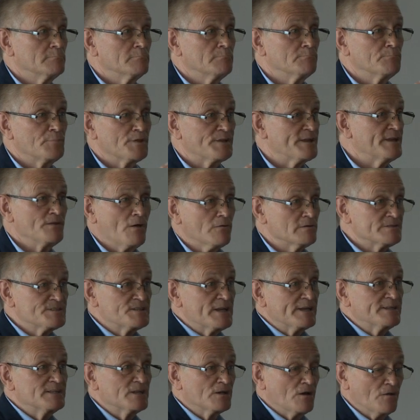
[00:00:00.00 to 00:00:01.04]
but they're not
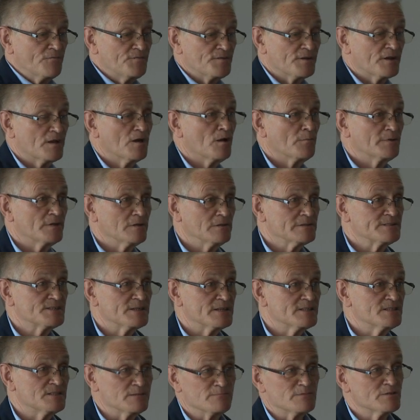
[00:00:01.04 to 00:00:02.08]
setting off the communal
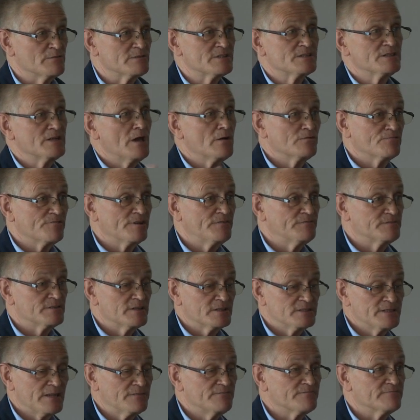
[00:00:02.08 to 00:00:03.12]
system. So it's no
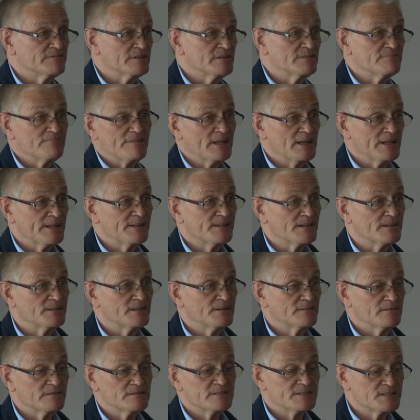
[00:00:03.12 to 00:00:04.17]
different, really, than
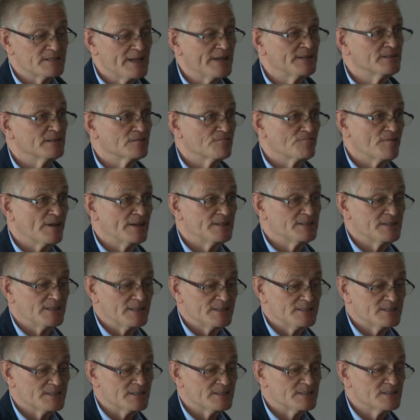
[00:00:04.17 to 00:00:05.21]
your standard grade D
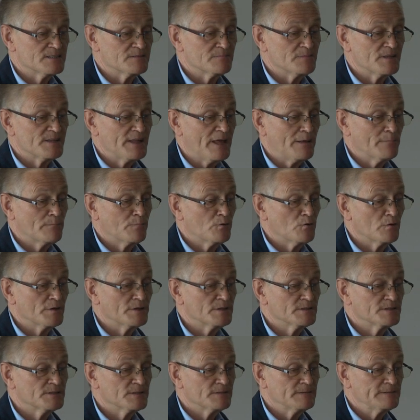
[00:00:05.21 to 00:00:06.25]
system at that
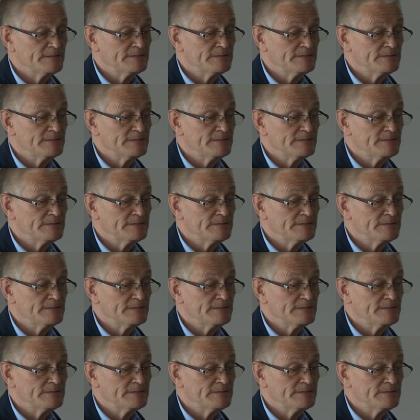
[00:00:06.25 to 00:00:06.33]
point.